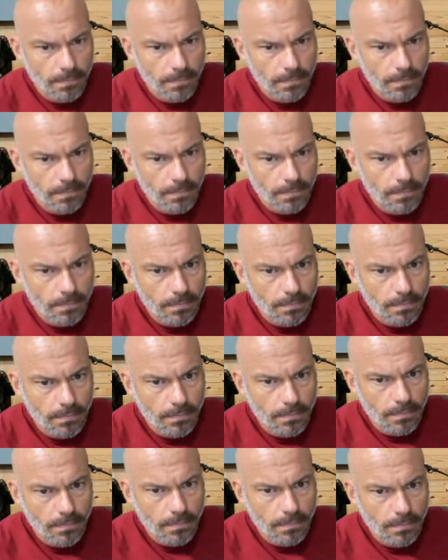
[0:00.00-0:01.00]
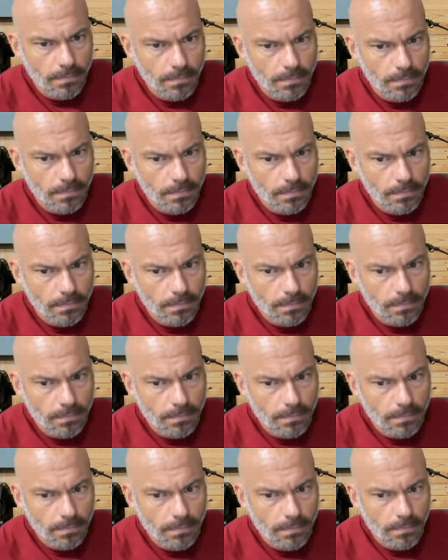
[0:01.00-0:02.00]

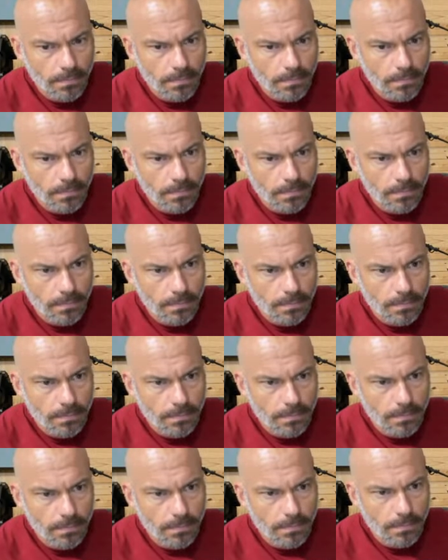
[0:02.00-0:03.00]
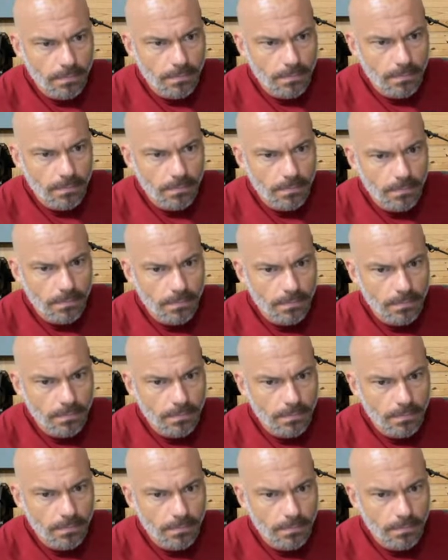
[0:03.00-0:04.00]

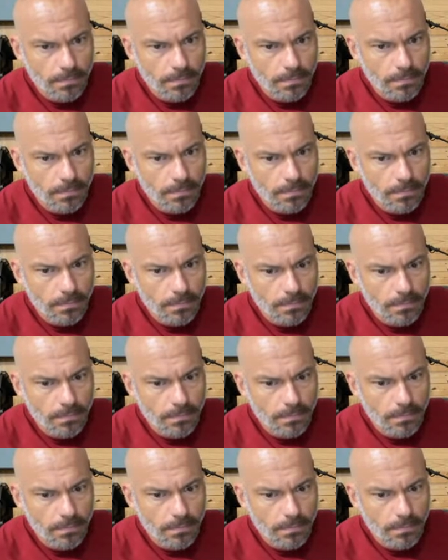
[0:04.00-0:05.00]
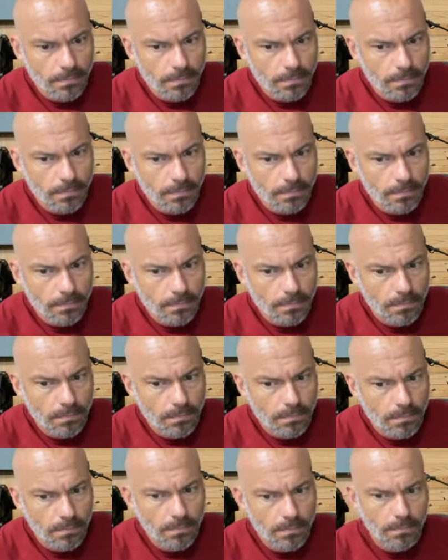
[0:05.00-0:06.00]

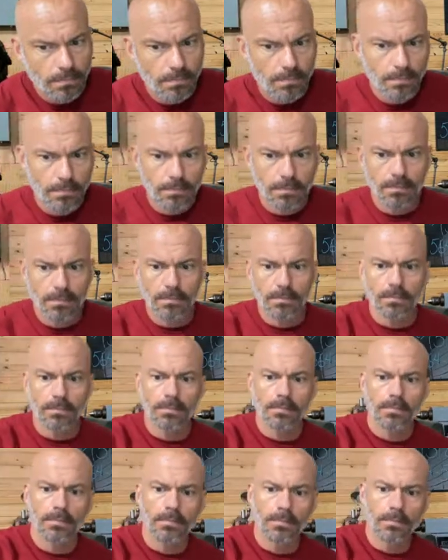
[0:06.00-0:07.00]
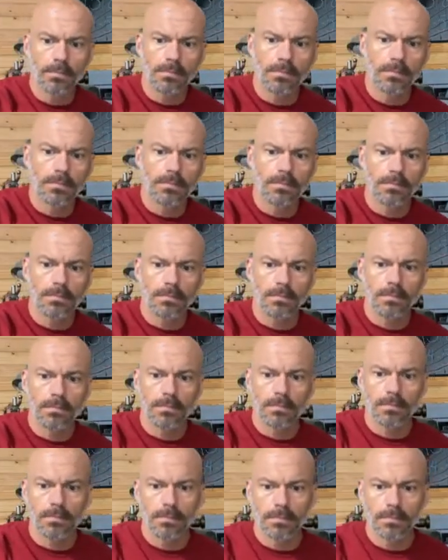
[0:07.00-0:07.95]
The person shown says nothing.